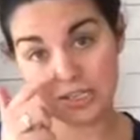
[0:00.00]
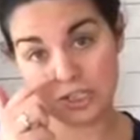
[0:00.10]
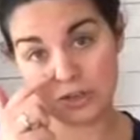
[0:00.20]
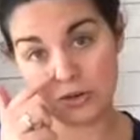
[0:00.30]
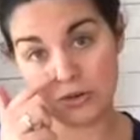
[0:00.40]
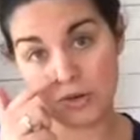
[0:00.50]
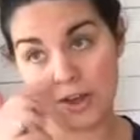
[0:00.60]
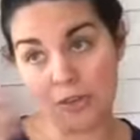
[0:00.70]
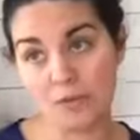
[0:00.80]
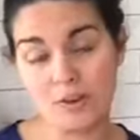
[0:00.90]
to a
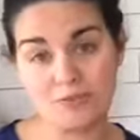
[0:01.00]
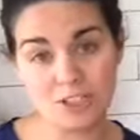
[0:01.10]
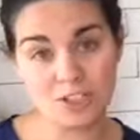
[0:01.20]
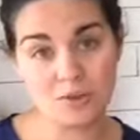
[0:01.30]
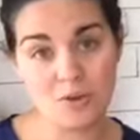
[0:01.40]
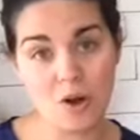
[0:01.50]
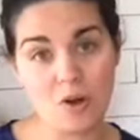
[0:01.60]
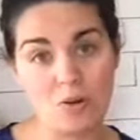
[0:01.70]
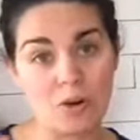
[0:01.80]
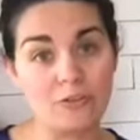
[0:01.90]
thrift store
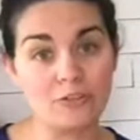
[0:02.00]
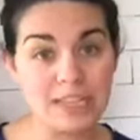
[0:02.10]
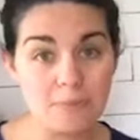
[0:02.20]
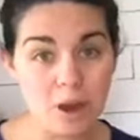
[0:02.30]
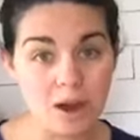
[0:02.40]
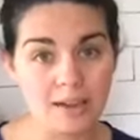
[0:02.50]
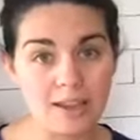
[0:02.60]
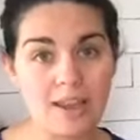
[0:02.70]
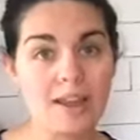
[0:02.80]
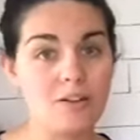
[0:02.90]
or a flea
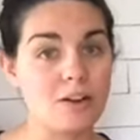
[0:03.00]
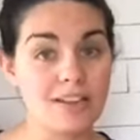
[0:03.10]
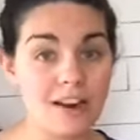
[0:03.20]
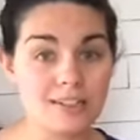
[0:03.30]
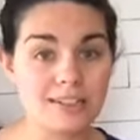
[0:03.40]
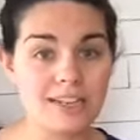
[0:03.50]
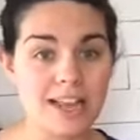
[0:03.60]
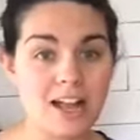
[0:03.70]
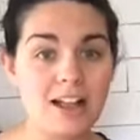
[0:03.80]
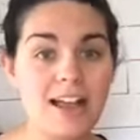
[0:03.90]
market or a yard
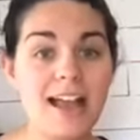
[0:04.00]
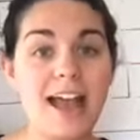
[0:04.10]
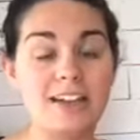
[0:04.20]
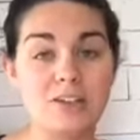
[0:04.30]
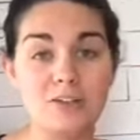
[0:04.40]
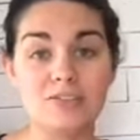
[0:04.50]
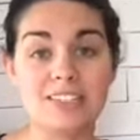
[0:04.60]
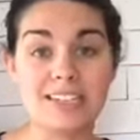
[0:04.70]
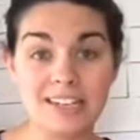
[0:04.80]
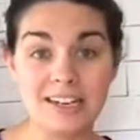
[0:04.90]
sale and you have
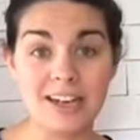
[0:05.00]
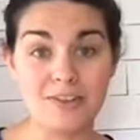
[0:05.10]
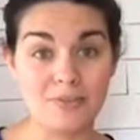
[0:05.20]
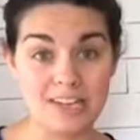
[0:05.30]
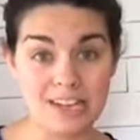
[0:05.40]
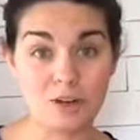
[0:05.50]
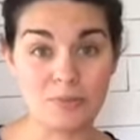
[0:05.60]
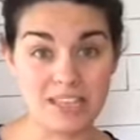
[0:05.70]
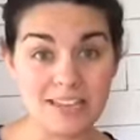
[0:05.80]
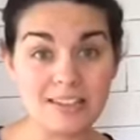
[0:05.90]
seen a veneer
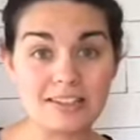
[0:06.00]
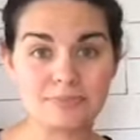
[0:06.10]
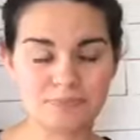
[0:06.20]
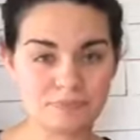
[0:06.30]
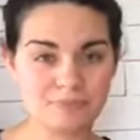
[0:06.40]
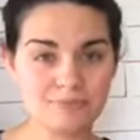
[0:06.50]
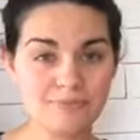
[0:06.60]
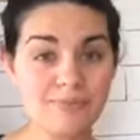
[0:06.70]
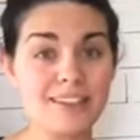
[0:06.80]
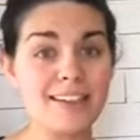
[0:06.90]
piece,
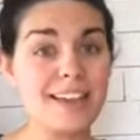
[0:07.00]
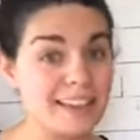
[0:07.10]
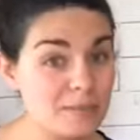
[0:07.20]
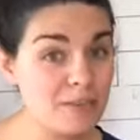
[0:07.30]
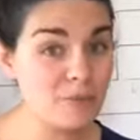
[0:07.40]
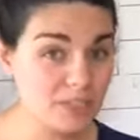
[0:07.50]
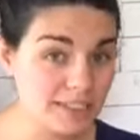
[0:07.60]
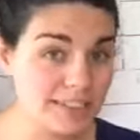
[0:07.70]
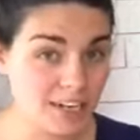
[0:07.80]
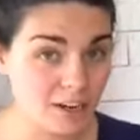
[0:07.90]
it can be
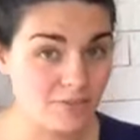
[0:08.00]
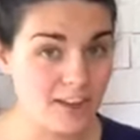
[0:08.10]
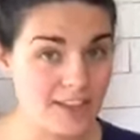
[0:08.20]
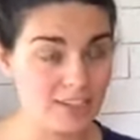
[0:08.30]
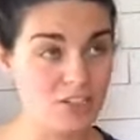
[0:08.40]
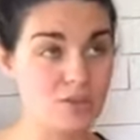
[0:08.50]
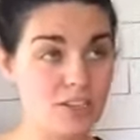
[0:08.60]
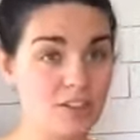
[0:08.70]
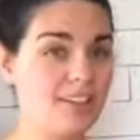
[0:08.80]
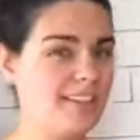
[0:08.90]
really terrifying because
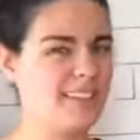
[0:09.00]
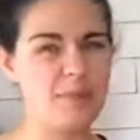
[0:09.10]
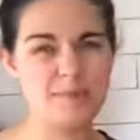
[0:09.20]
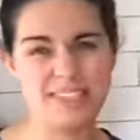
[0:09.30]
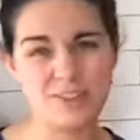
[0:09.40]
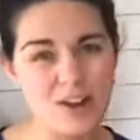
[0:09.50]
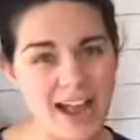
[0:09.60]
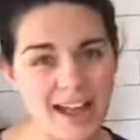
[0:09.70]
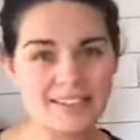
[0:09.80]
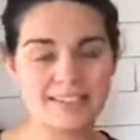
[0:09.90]
sometimes it's
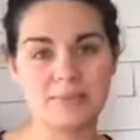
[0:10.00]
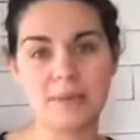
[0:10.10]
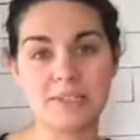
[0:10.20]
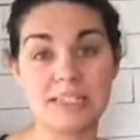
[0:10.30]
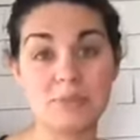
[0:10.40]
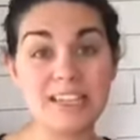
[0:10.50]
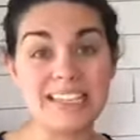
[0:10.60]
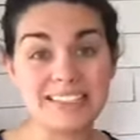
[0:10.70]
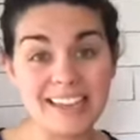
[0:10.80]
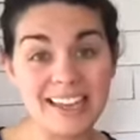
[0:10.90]
cracked, sometimes it's
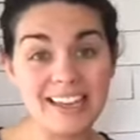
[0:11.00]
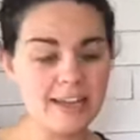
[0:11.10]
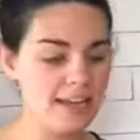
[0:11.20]
peeling.